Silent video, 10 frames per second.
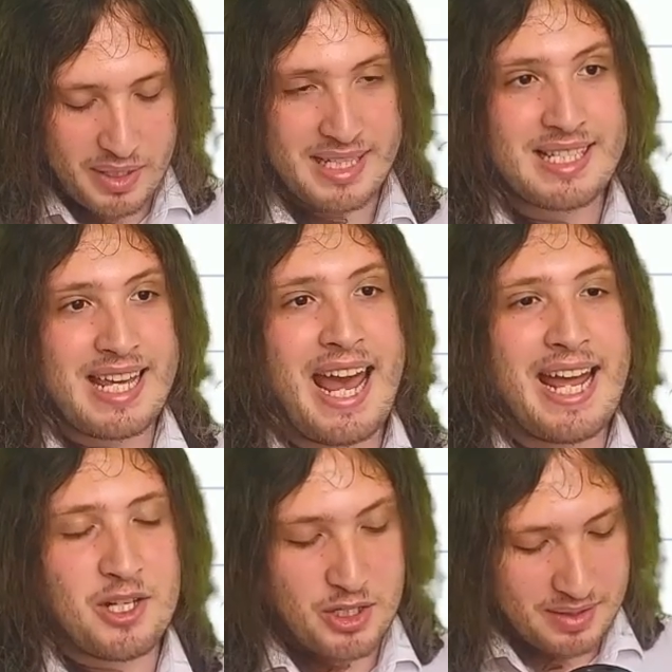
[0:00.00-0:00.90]
with a
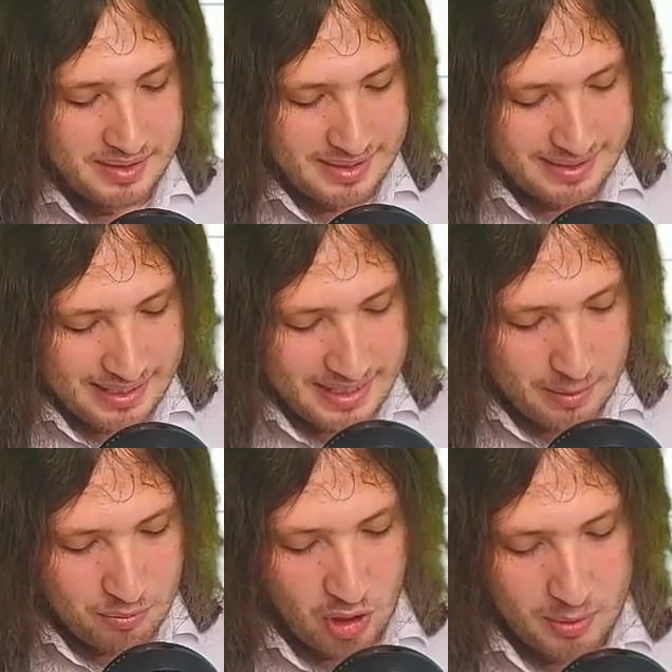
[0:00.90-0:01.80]
sketch. This is clearly a
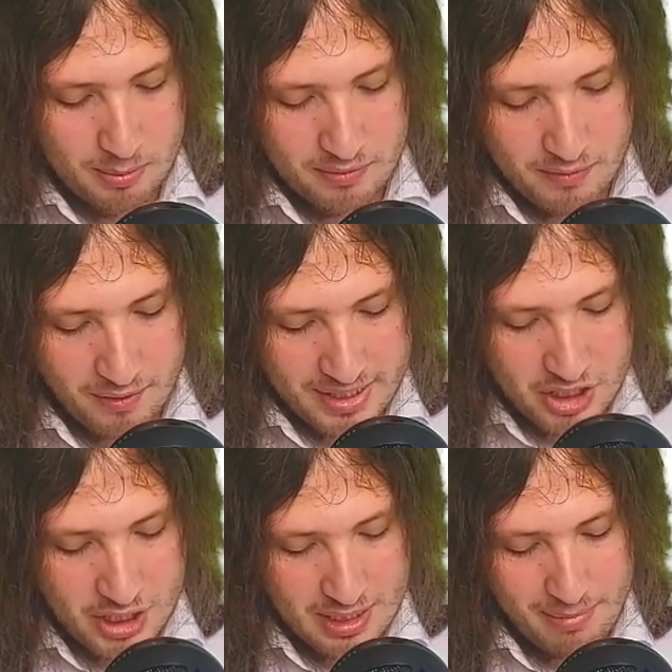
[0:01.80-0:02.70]
problem of a very
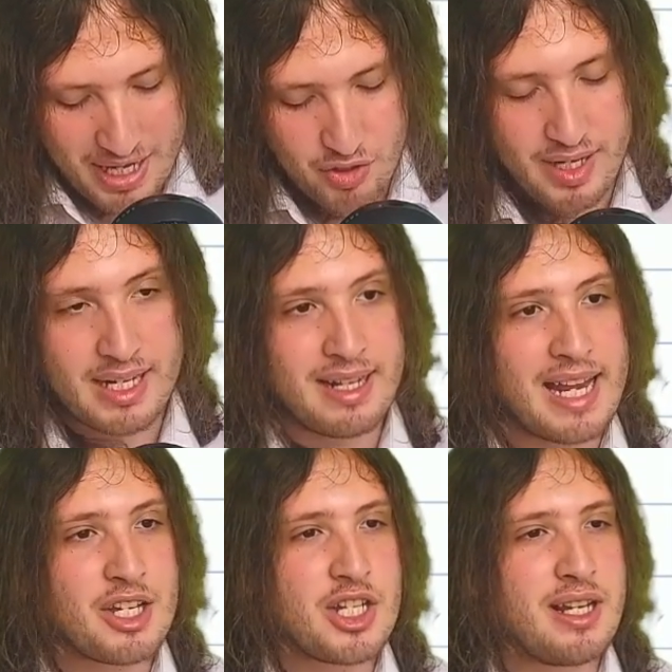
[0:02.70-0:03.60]
geometric
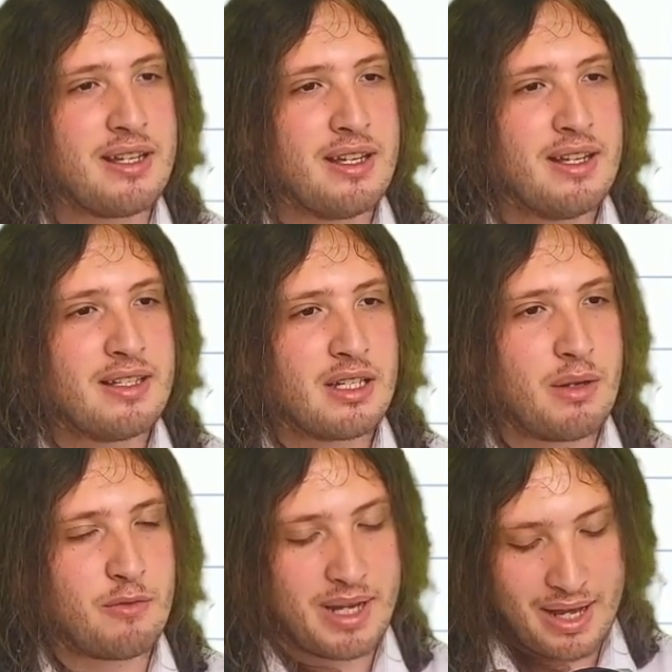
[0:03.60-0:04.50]
nature, so
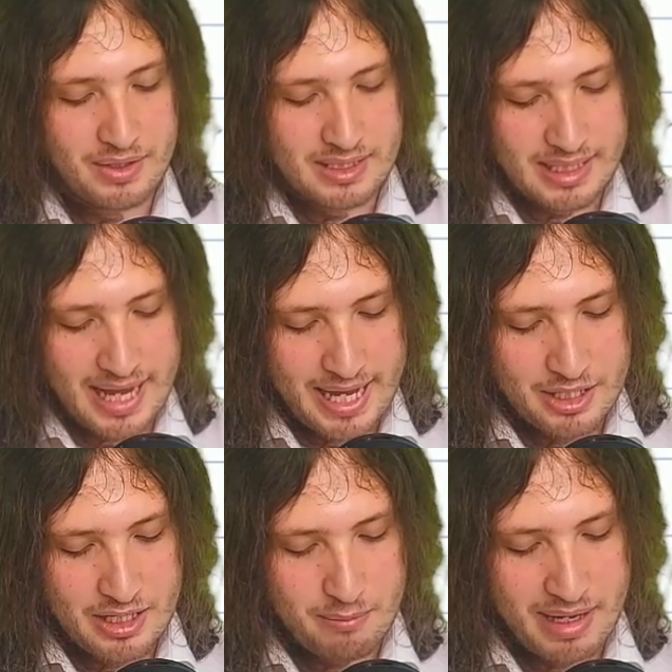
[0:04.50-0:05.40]
if we have a sketch,
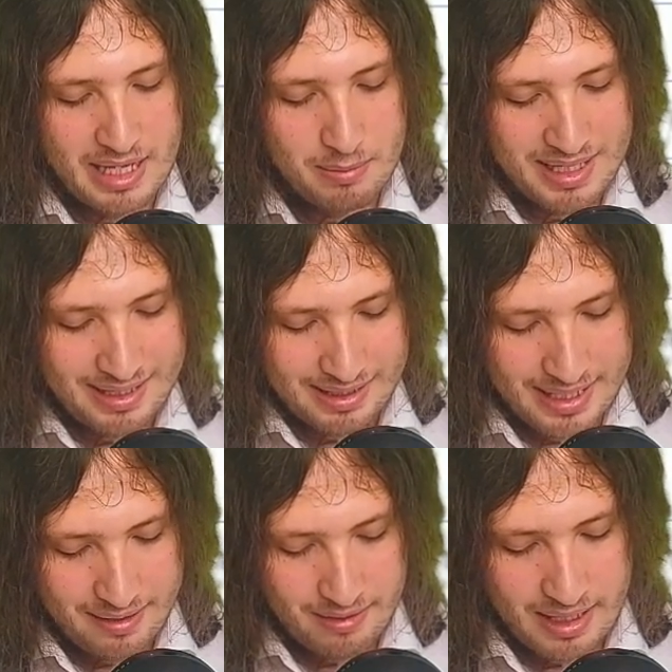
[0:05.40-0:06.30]
it may be
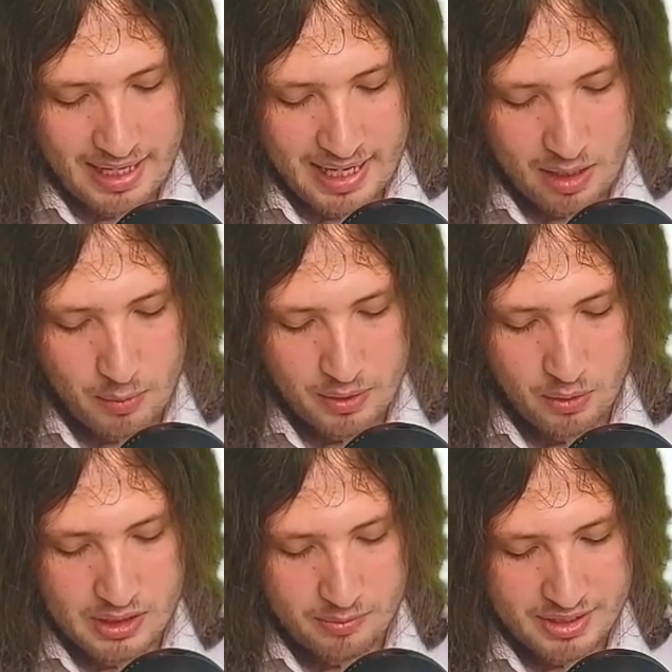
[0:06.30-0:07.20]
clearer how we
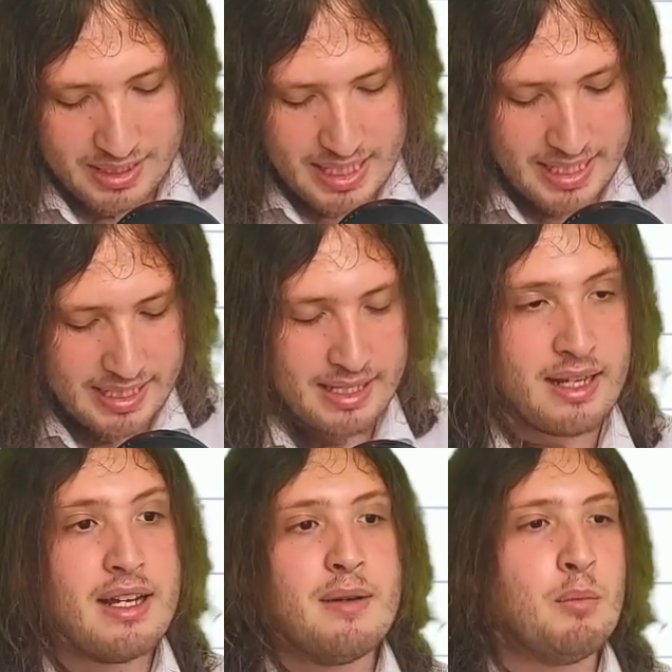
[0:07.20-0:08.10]
ought to proceed.
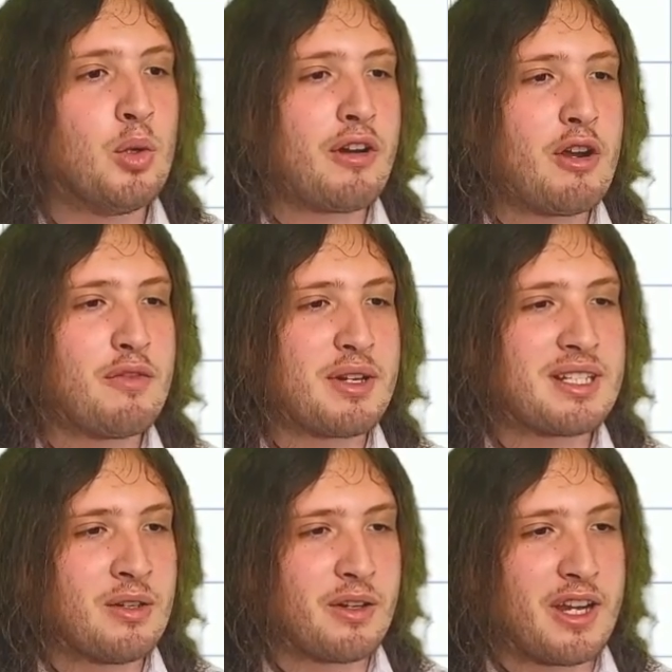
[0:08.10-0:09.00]
Moreover, it's
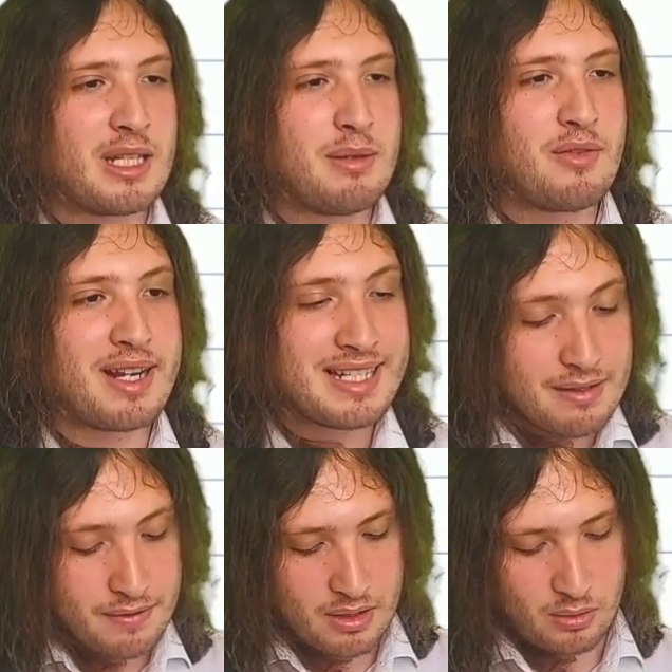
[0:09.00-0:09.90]
not going to be very
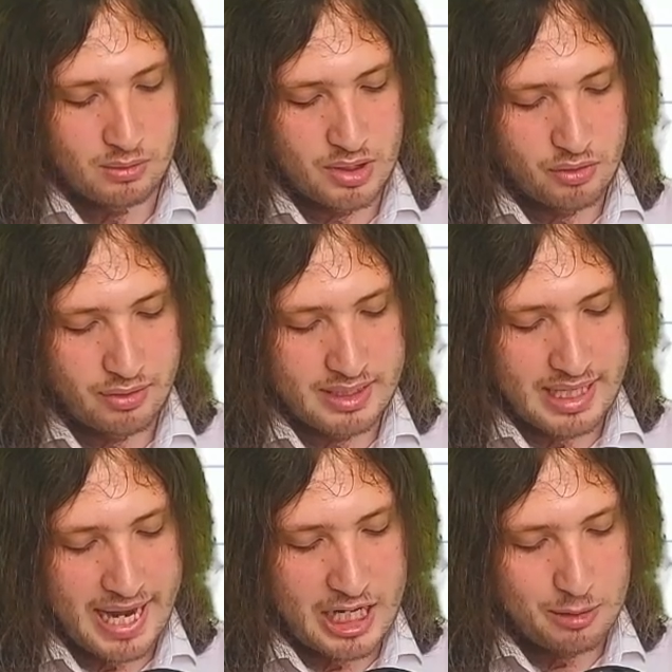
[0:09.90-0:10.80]
difficult to draw a
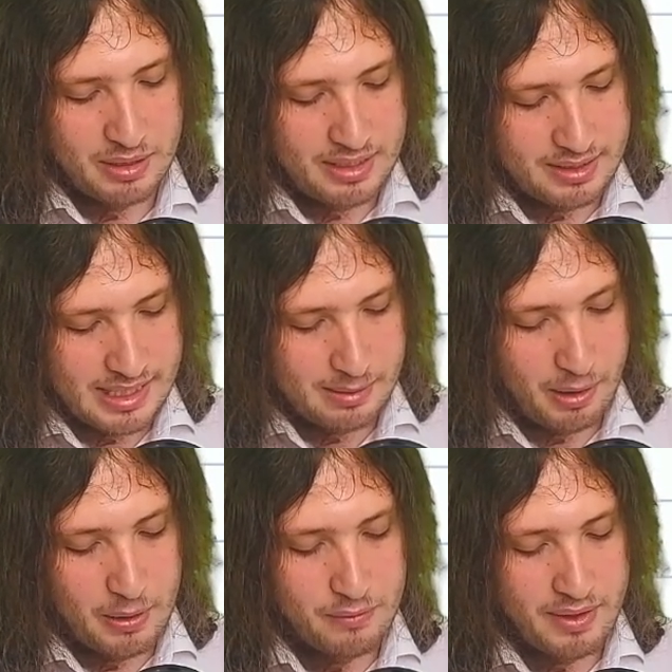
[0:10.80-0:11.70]
sketch because these are
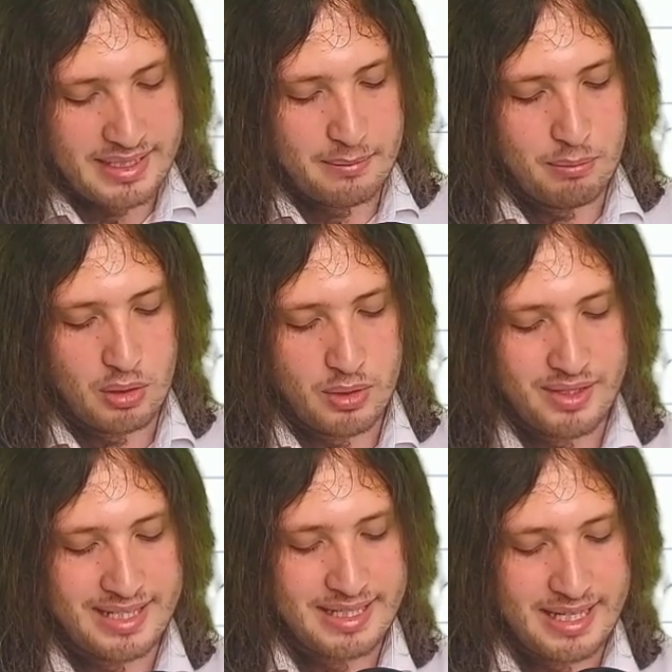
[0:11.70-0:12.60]
both very simple
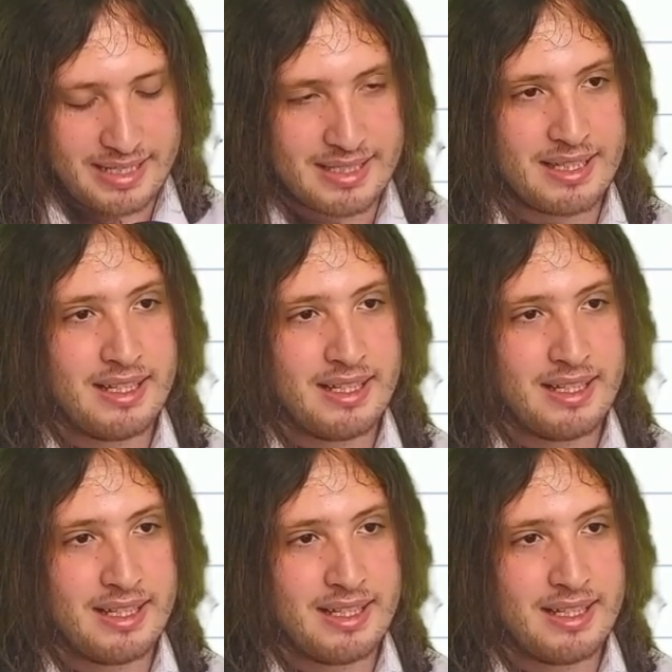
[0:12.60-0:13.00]
quadratics.